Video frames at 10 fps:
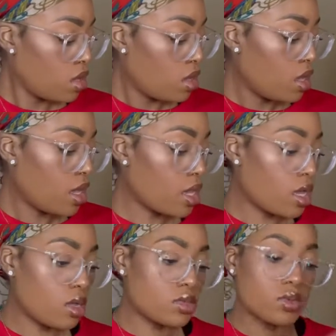It
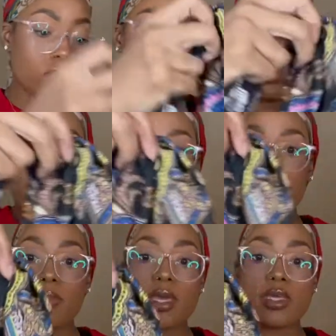comes with two
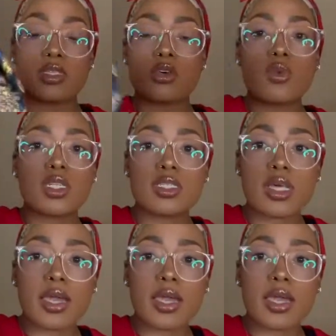headbands. So one is like a